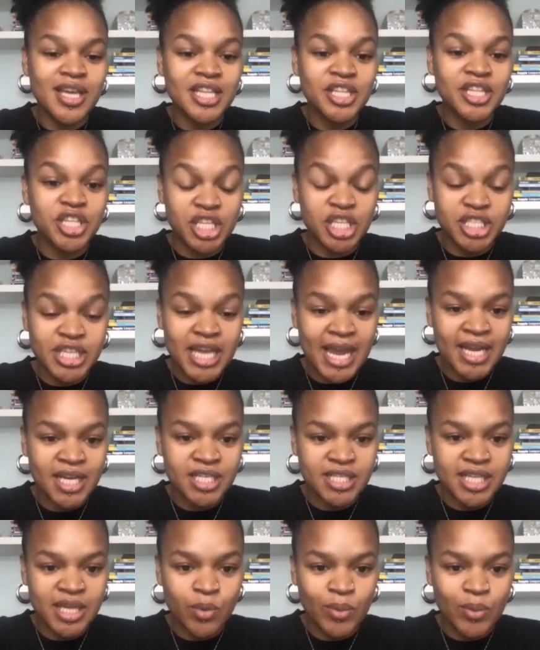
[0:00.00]
the change
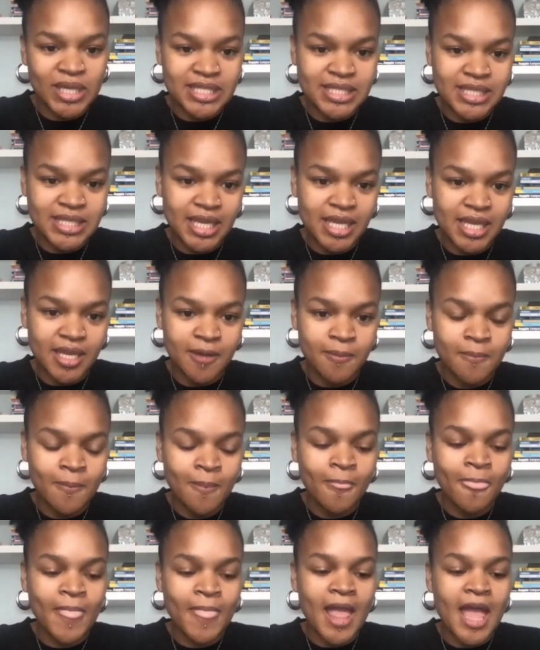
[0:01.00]
that we see,
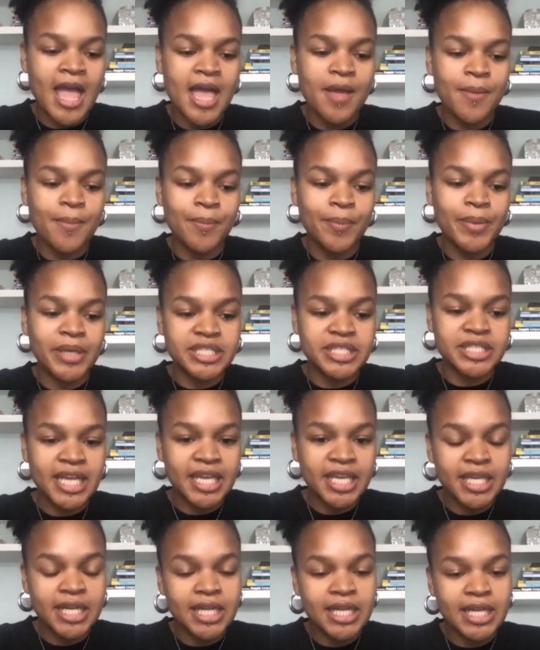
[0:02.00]
um,
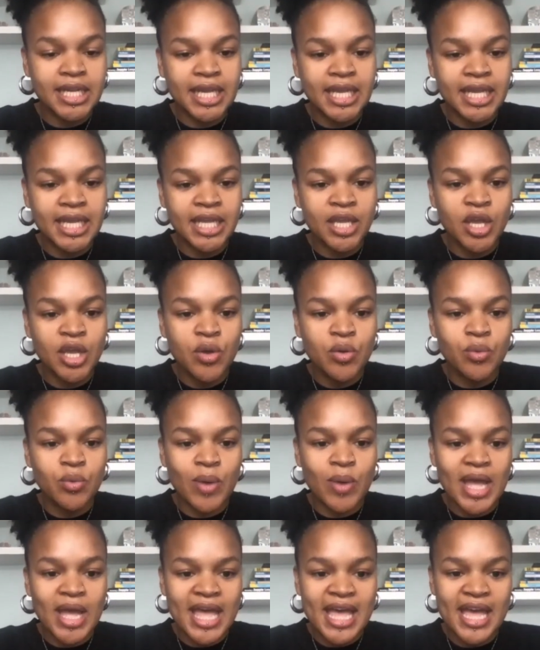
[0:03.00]
particularly
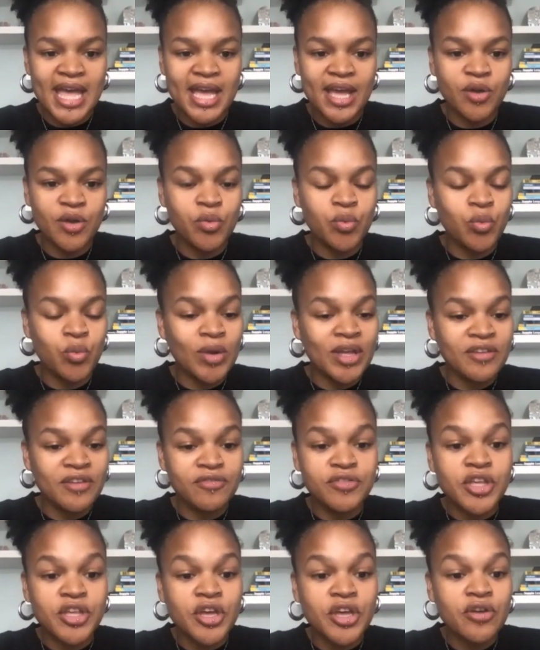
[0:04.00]
where
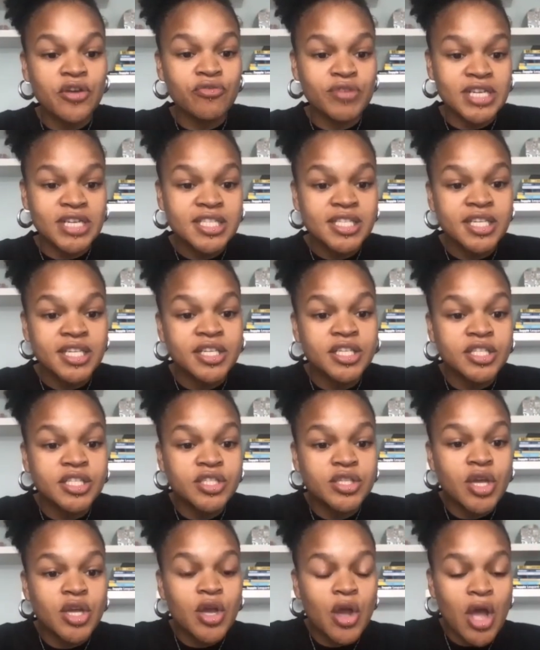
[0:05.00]
with the recent
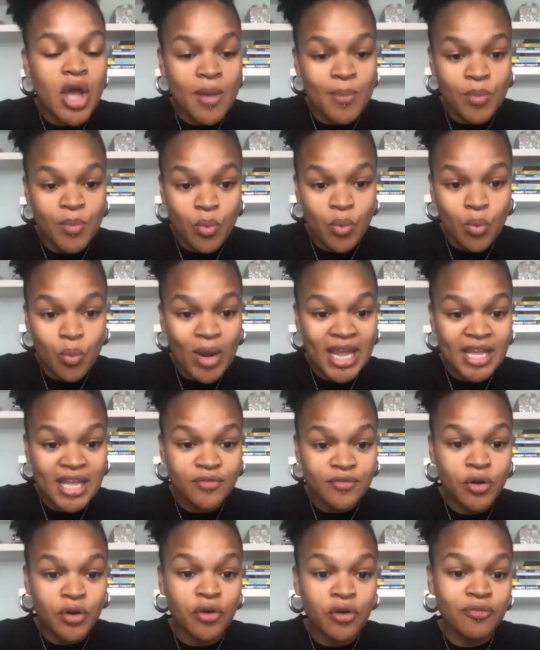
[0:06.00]
um,
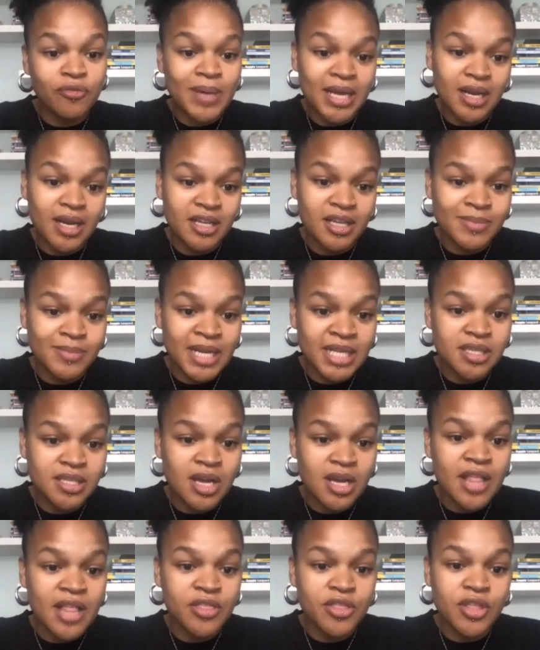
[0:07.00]
wave of Black Lives Matter
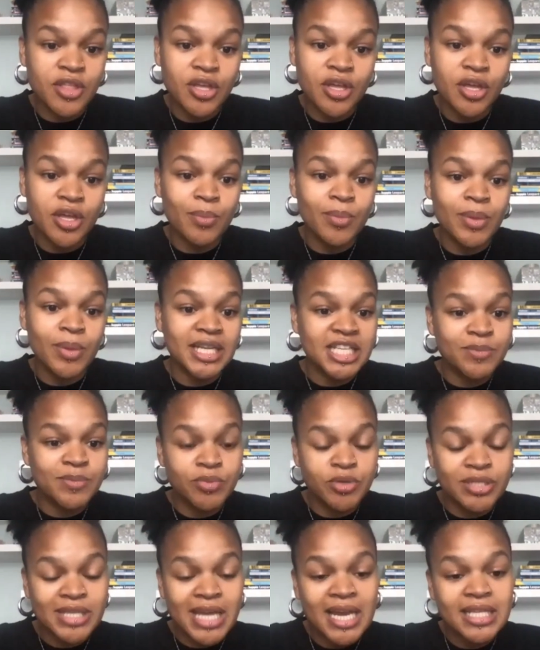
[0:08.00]
and the police
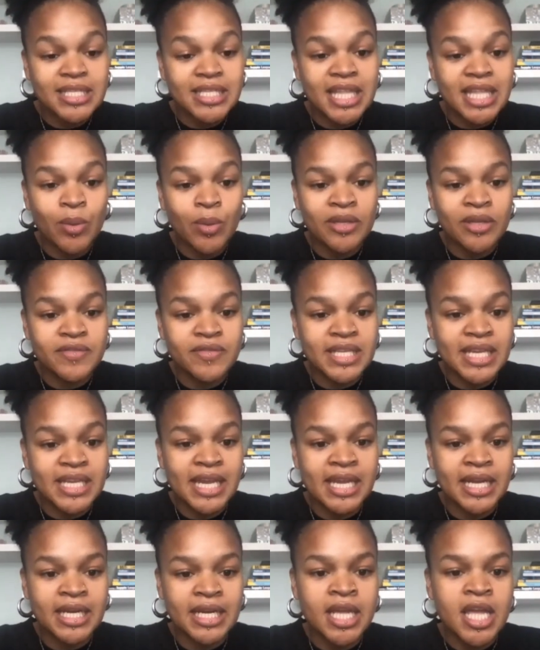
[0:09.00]
brutality that we've
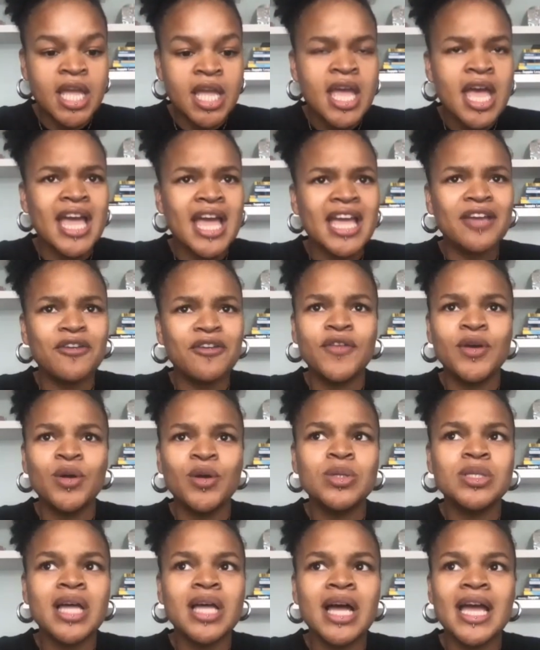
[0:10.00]
seen, it
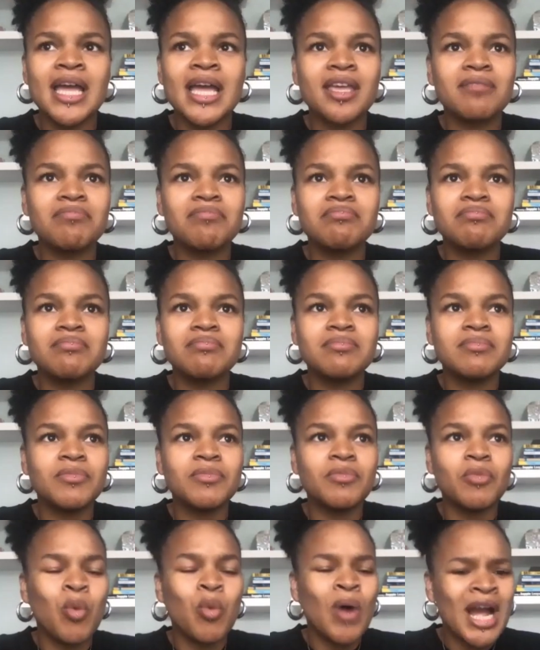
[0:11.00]
feels like
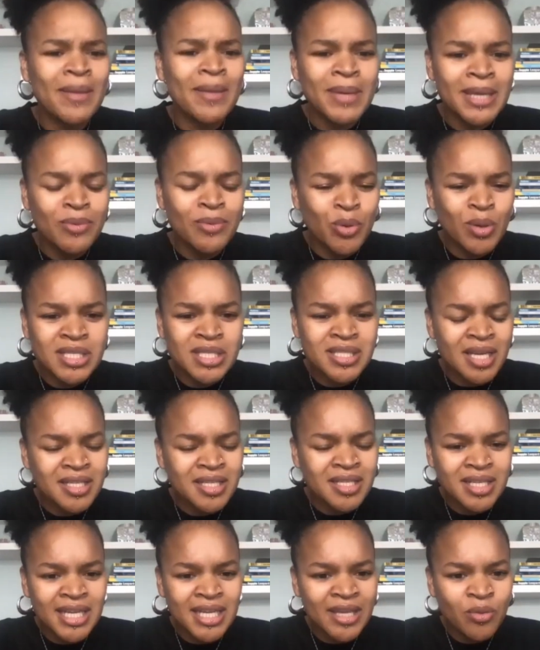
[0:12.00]
white people are
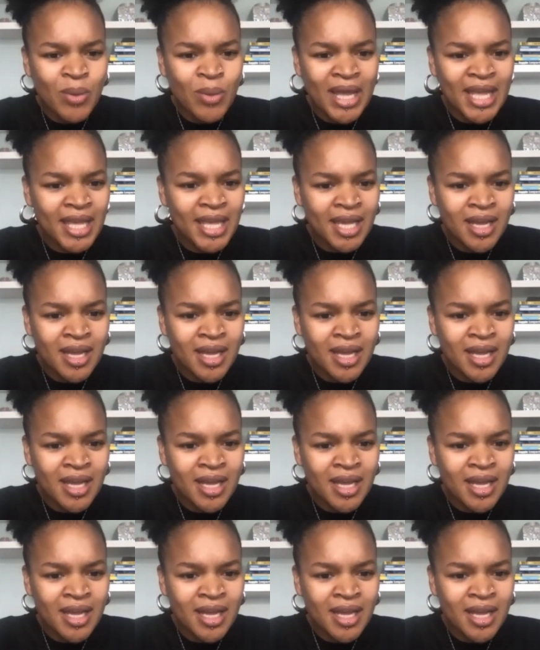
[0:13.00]
suddenly waking